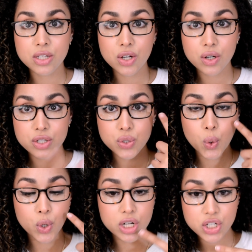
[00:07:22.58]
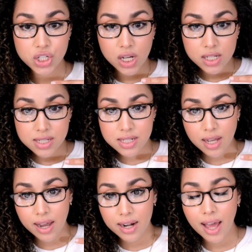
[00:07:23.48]
a tortoiseshell
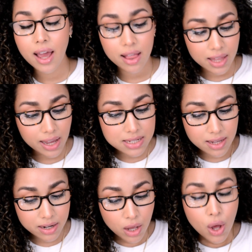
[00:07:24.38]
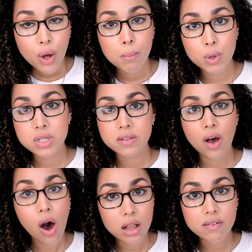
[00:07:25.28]
design. Like I said,
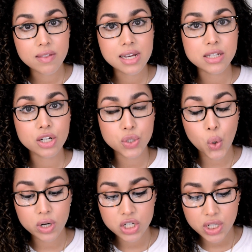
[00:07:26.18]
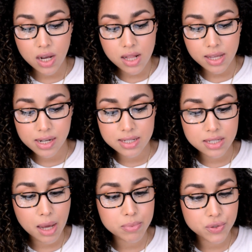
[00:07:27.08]
all of these are tortoiseshell
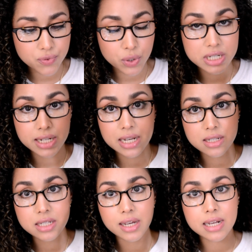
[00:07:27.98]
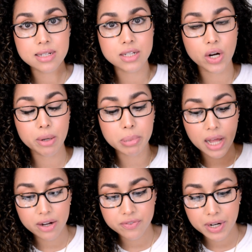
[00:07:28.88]
except for Daisy. Daisies are a
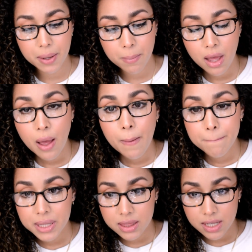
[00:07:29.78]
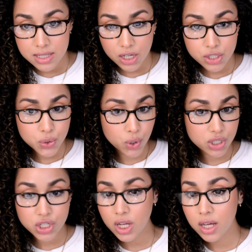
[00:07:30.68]
black frame, but these are
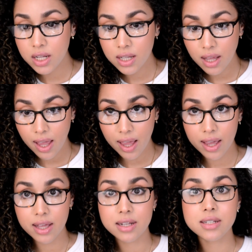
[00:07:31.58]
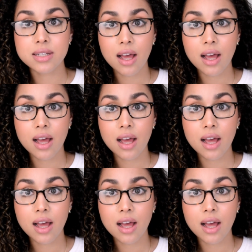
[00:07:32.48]
tortoiseshell, and